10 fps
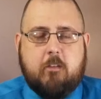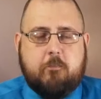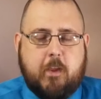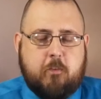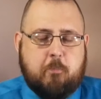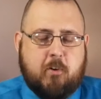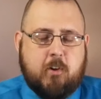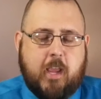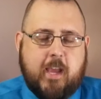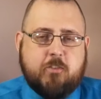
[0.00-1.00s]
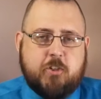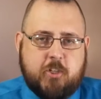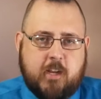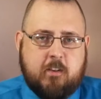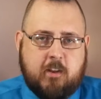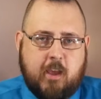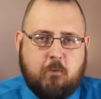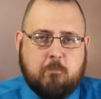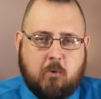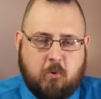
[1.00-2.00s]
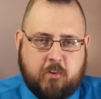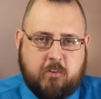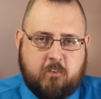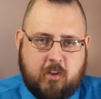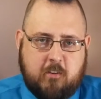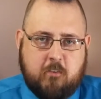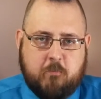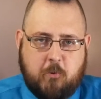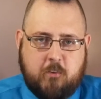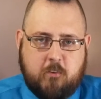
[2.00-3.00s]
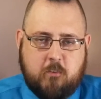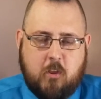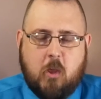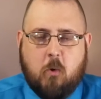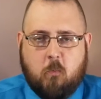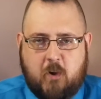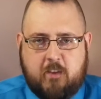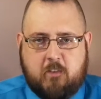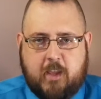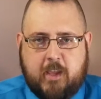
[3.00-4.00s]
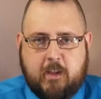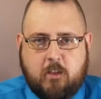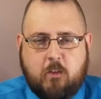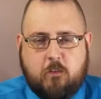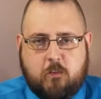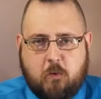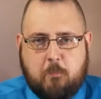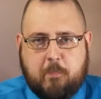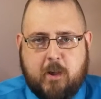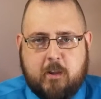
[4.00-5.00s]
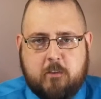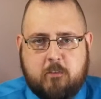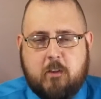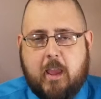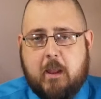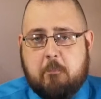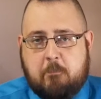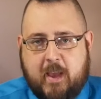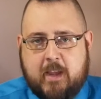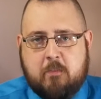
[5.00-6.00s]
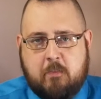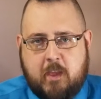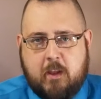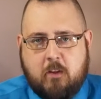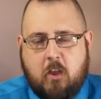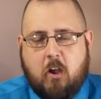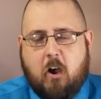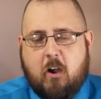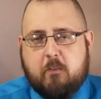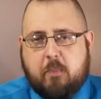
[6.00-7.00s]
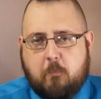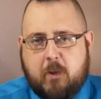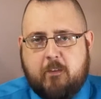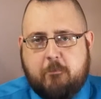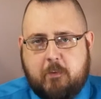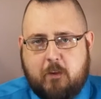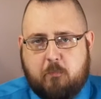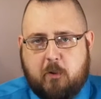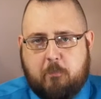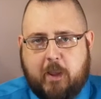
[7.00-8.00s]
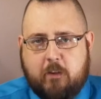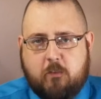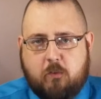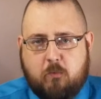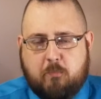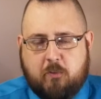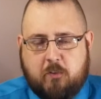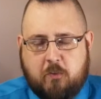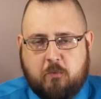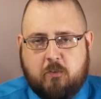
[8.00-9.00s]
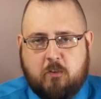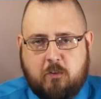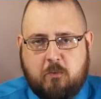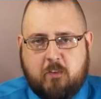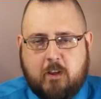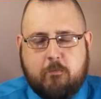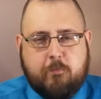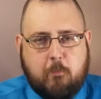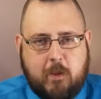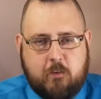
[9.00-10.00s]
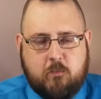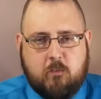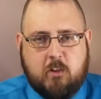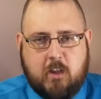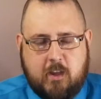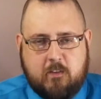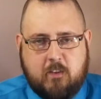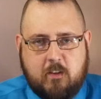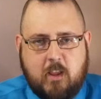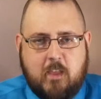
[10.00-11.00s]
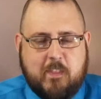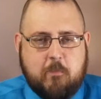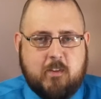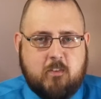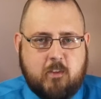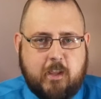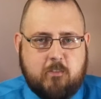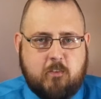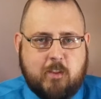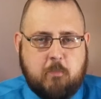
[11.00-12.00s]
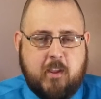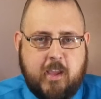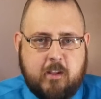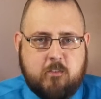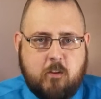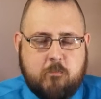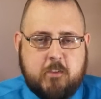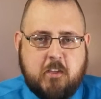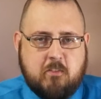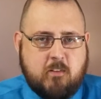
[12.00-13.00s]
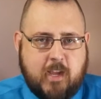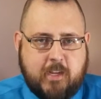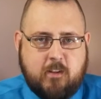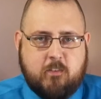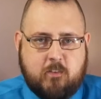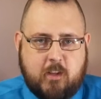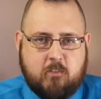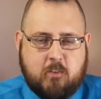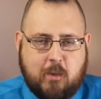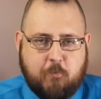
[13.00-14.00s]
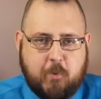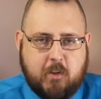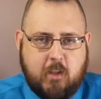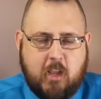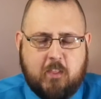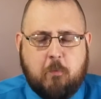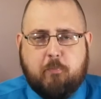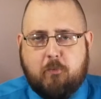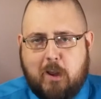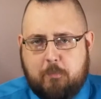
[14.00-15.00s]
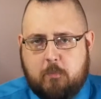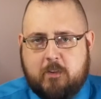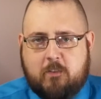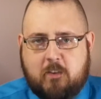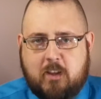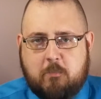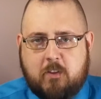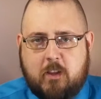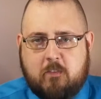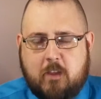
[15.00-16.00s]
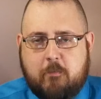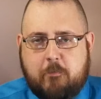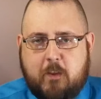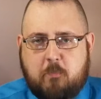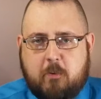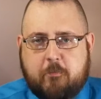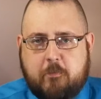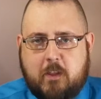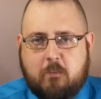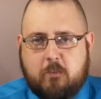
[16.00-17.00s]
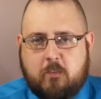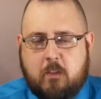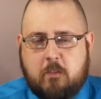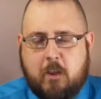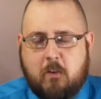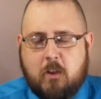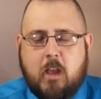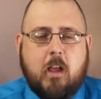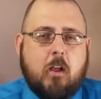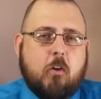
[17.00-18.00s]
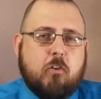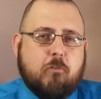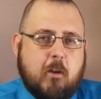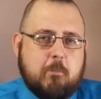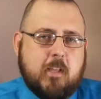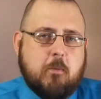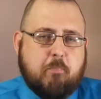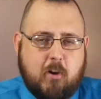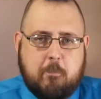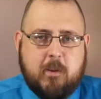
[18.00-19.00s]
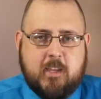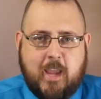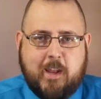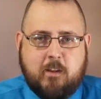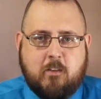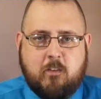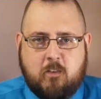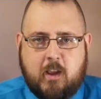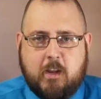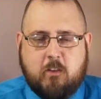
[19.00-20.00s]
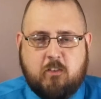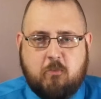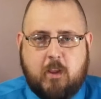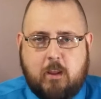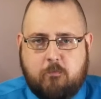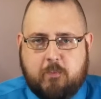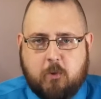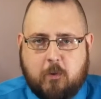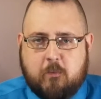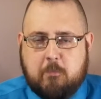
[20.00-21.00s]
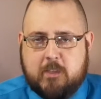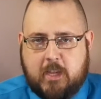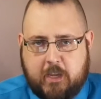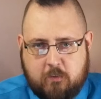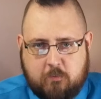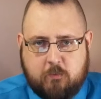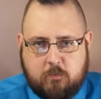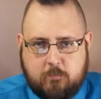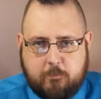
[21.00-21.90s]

Facebook has shut down more dissenting voices. Waste Ed, Soapbox, and Back Then are three Facebook pages who produce news and informational content that have been silenced at the behest of the United States government. The problem, it seems, is that Facebook feels that they are Kremlin propaganda designed to influence millennials.